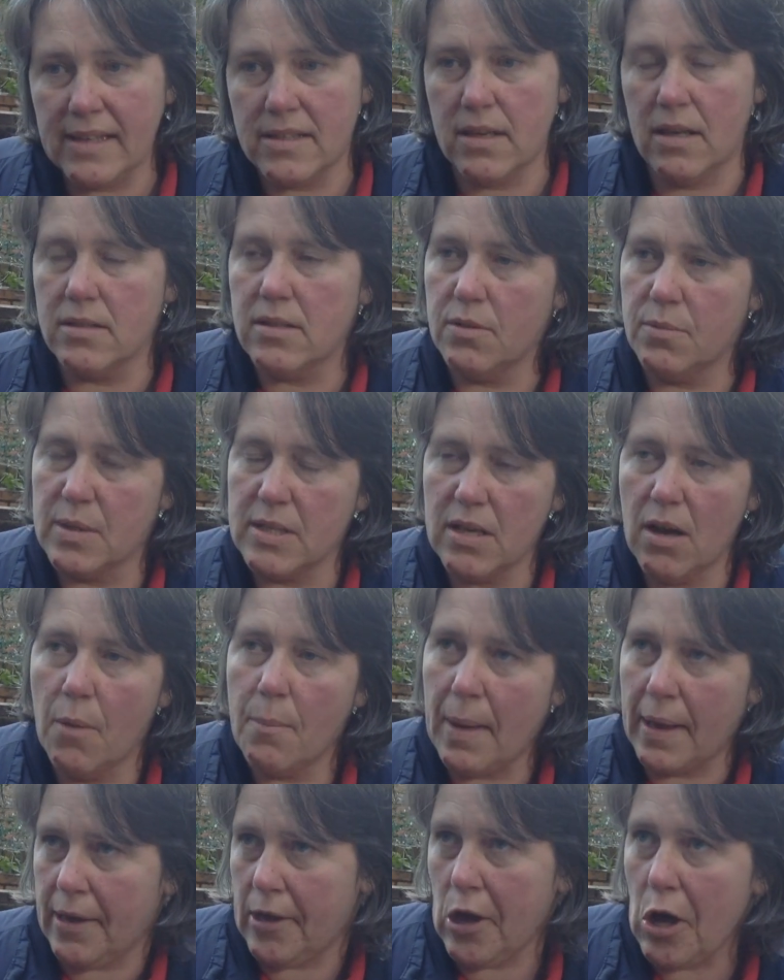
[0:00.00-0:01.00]
So I said to myself, oh
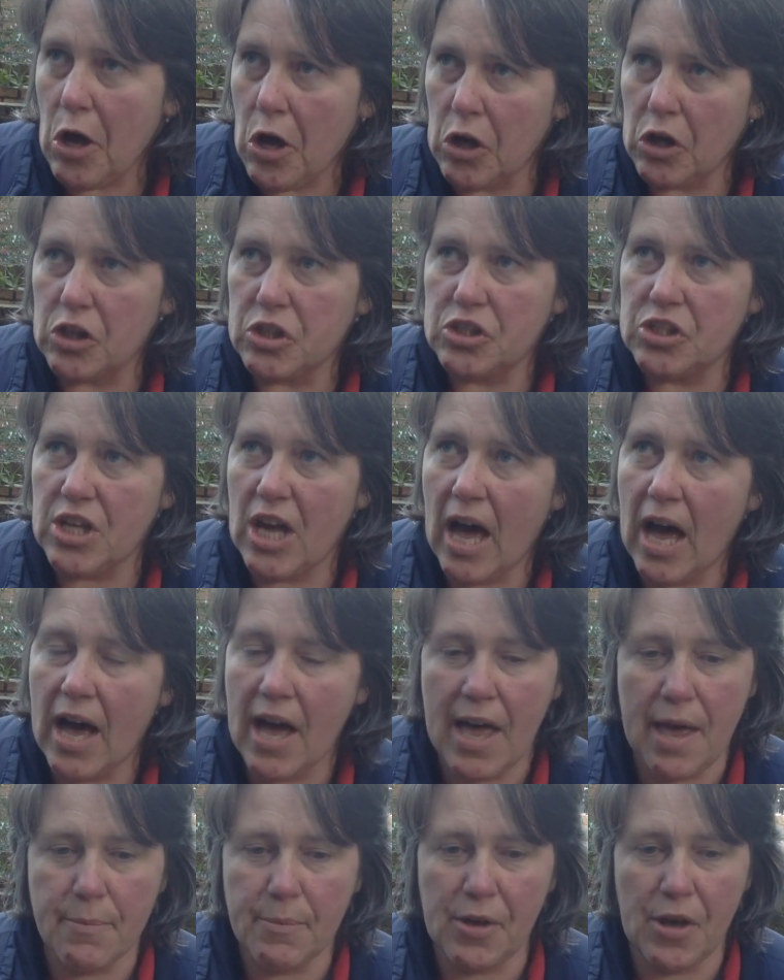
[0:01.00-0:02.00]
my God,
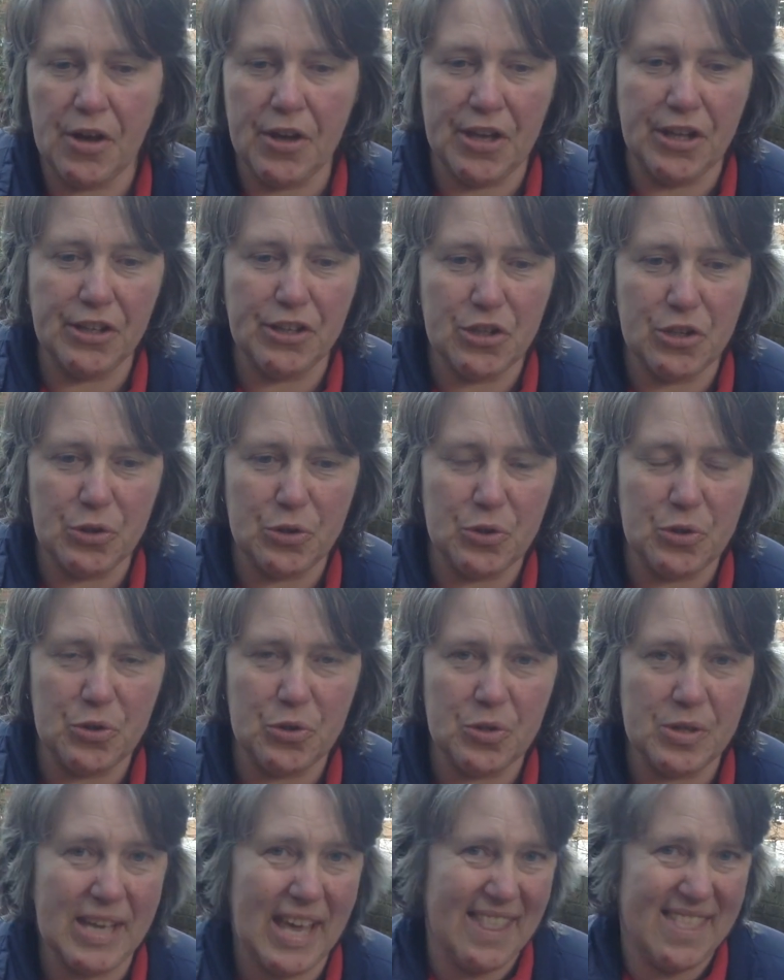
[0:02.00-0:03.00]
I am going
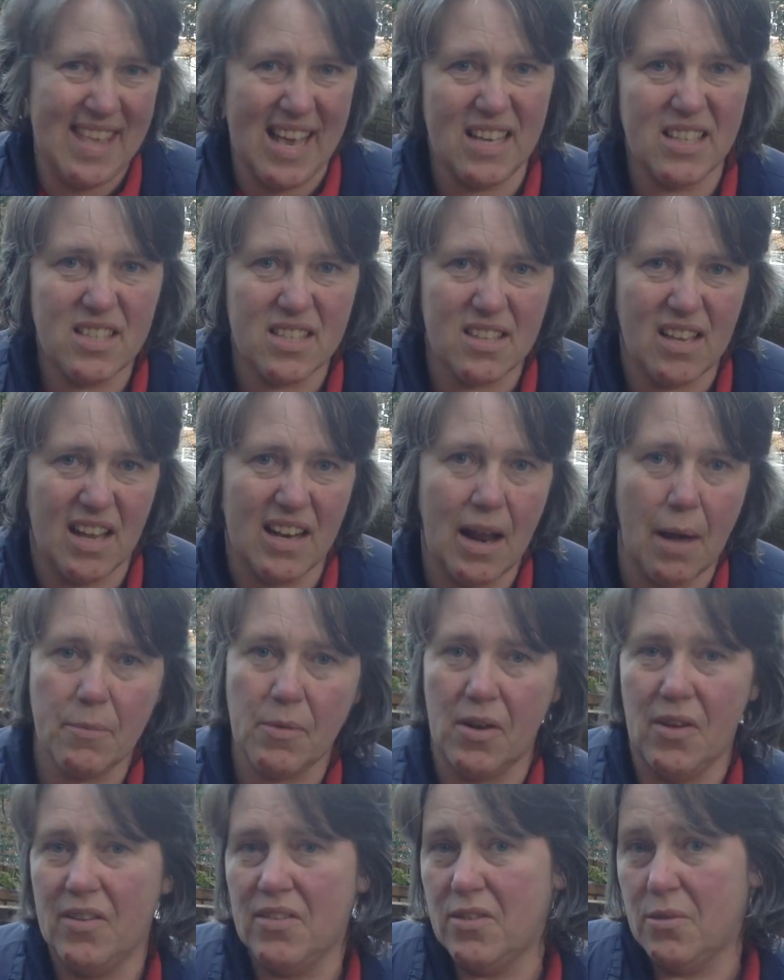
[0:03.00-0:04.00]
to get this, and I'm
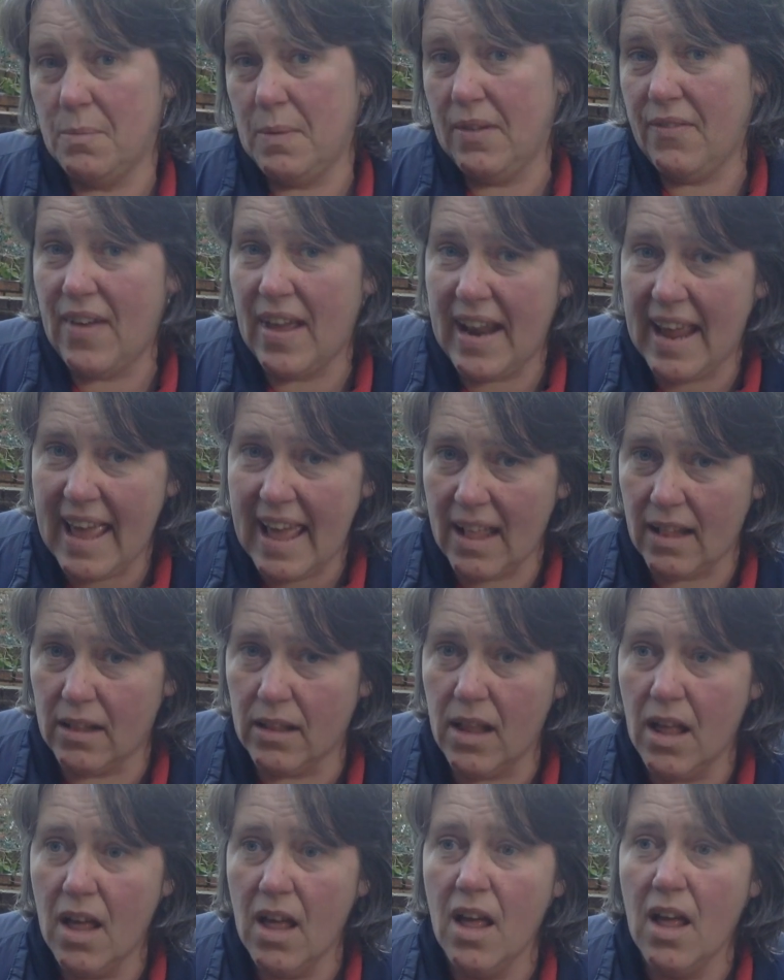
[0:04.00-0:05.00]
going to be very ill,